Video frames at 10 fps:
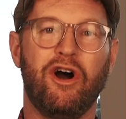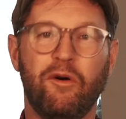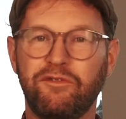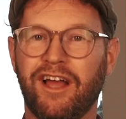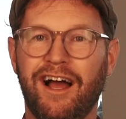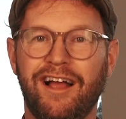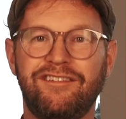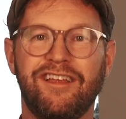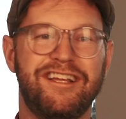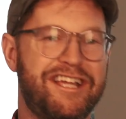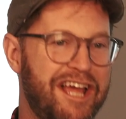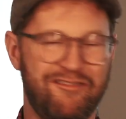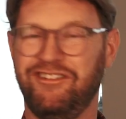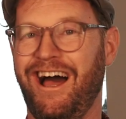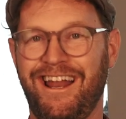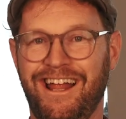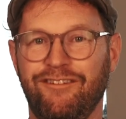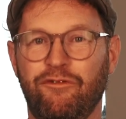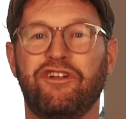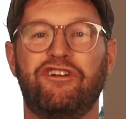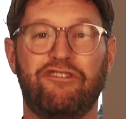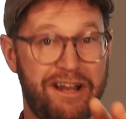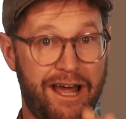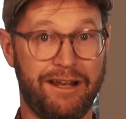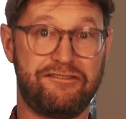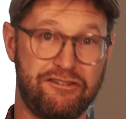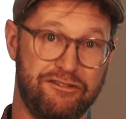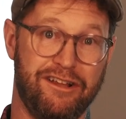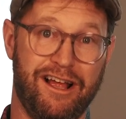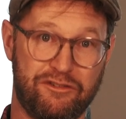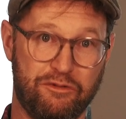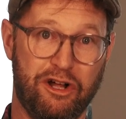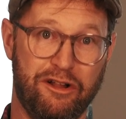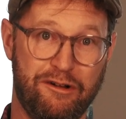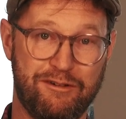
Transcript: Homes guys kept at it with a great attitude as well, I